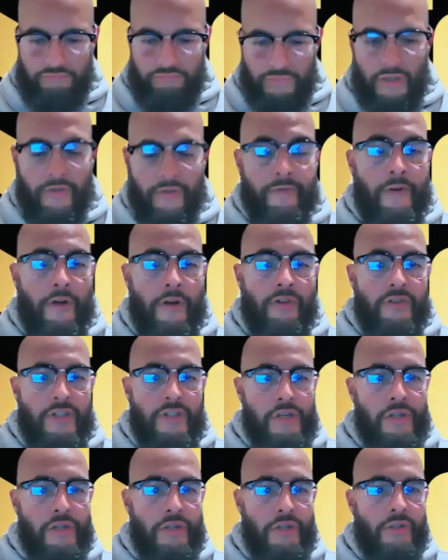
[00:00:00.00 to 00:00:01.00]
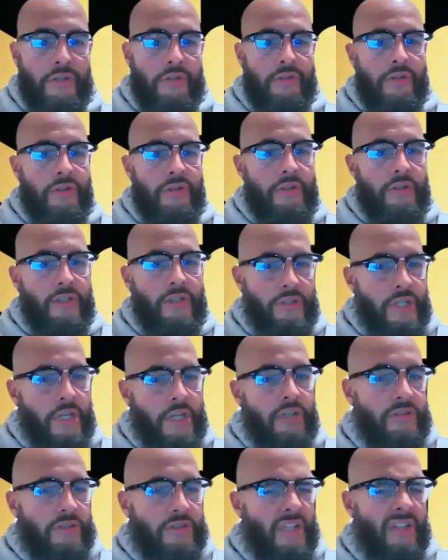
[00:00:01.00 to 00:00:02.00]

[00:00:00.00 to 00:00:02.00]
their first year education.